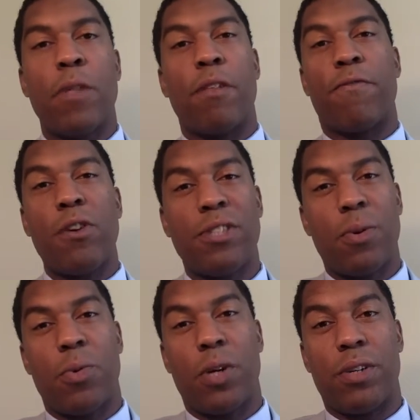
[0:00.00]
Now, the first
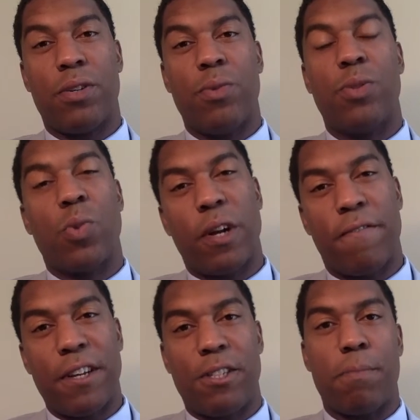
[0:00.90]
thing we're going to do is we're going
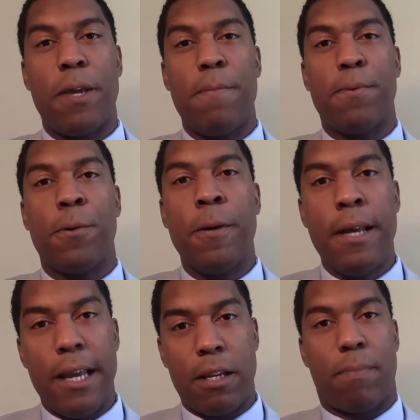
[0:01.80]
to fix your people
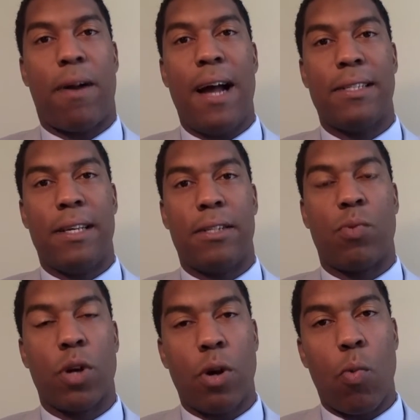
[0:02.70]
and your
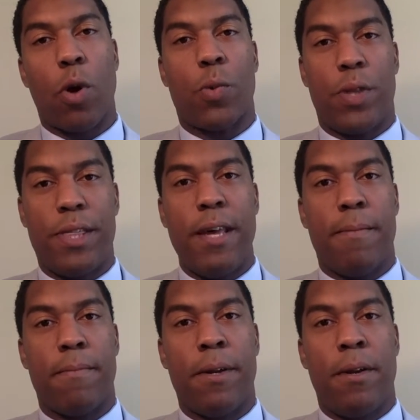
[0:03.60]
process. We're going to work with
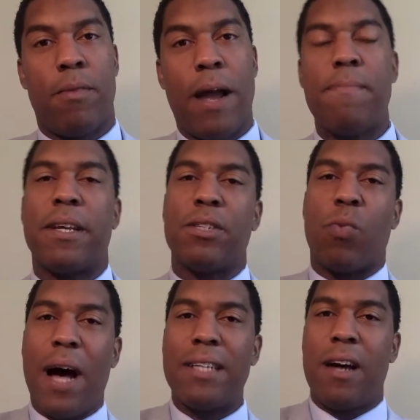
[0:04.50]
them, right? Because
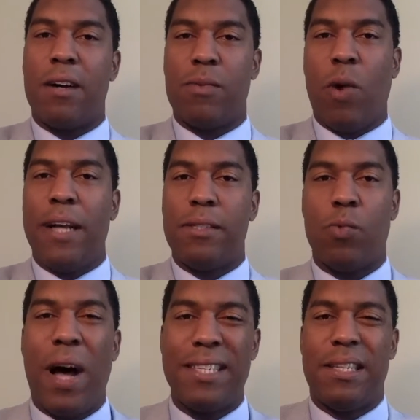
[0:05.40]

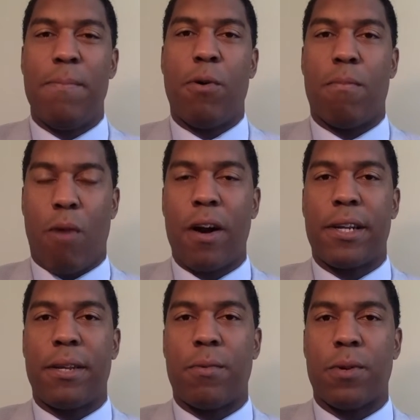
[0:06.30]
why step on
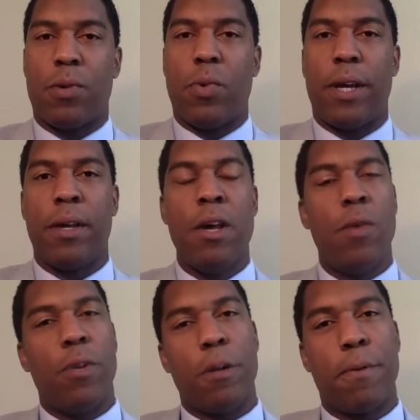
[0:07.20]
marketing real quick
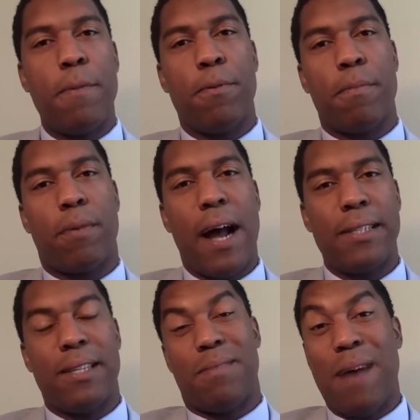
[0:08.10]
when your people and
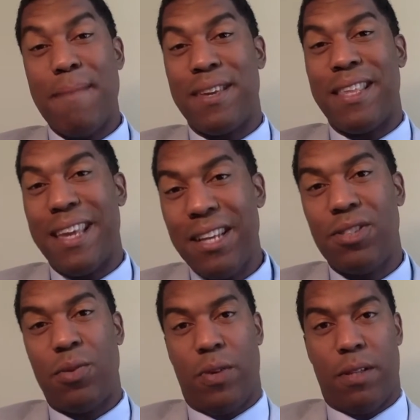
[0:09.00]
process might be the
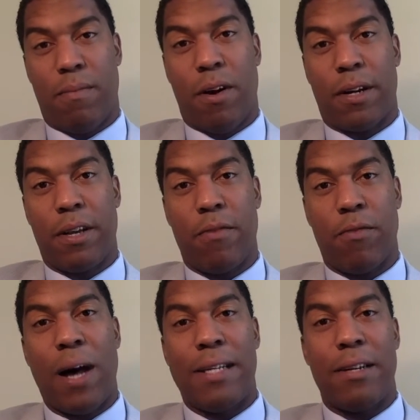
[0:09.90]
issue with the marketing,
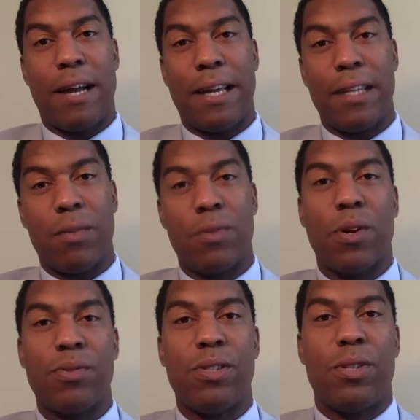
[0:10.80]
why you're not getting the
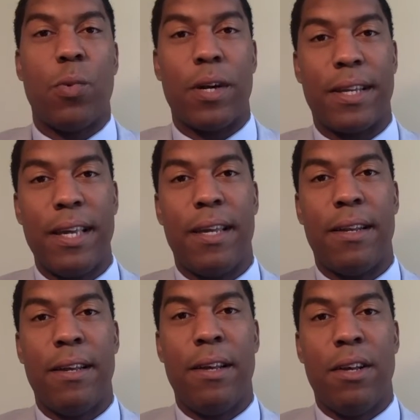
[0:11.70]
results that you want to get.